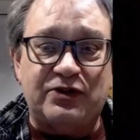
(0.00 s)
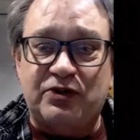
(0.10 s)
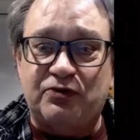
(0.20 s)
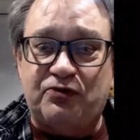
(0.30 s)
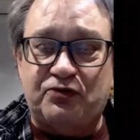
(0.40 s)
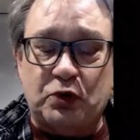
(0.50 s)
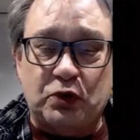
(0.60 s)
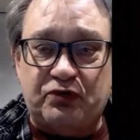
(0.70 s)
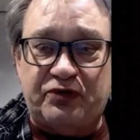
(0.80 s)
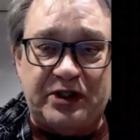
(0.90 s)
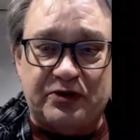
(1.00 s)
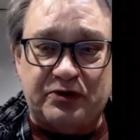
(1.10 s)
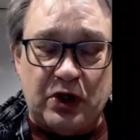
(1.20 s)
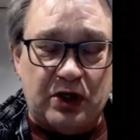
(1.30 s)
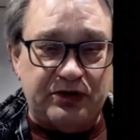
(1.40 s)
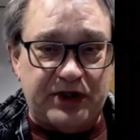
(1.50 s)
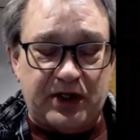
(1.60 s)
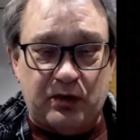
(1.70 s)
to full field the alternator.